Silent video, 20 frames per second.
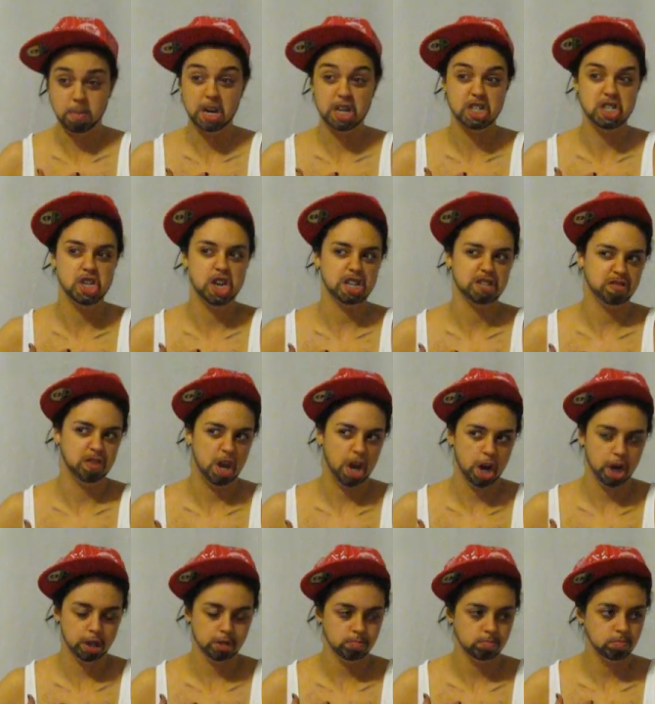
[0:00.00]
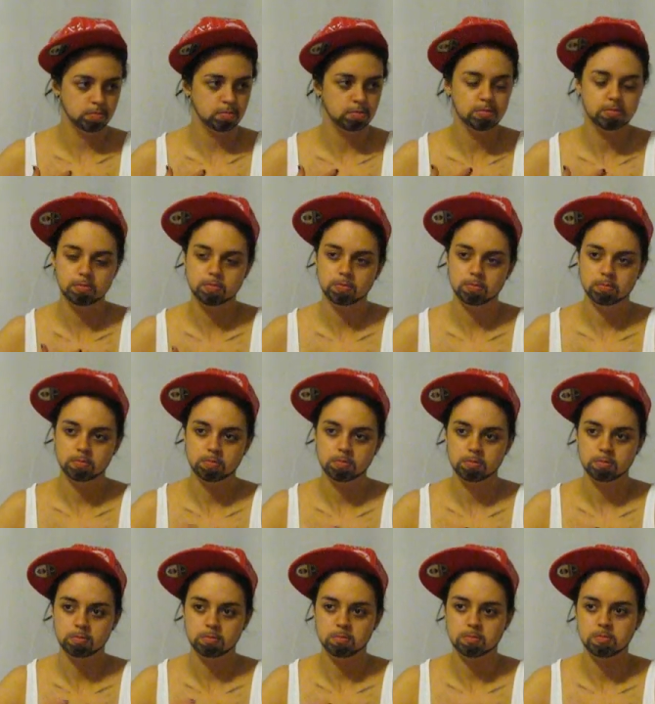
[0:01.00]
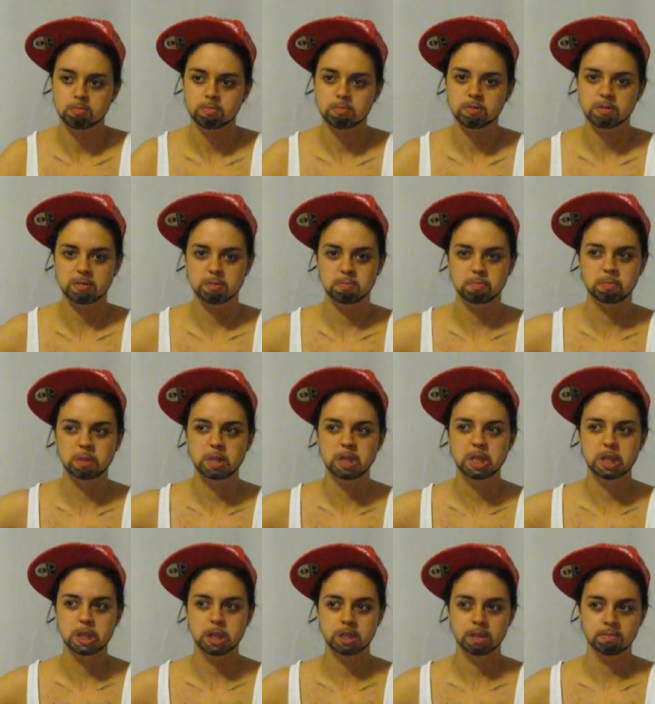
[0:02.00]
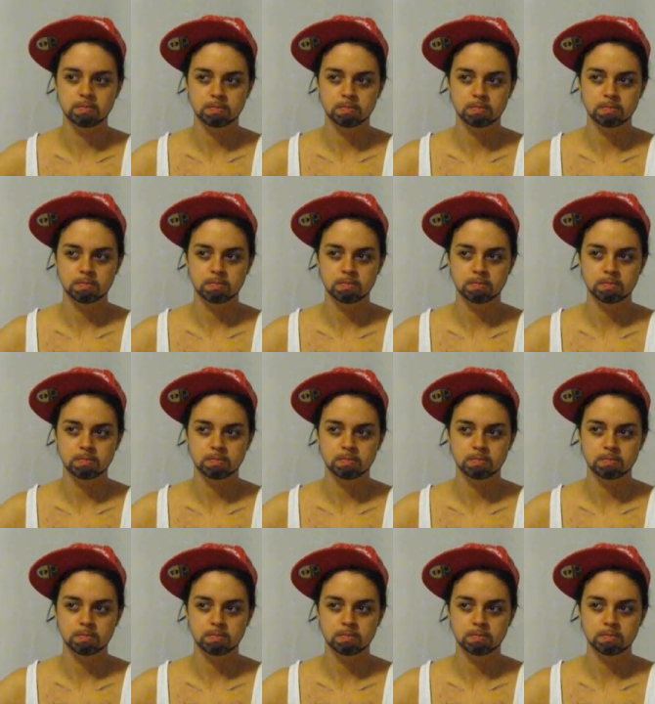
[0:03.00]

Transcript: my chest hair? It's me.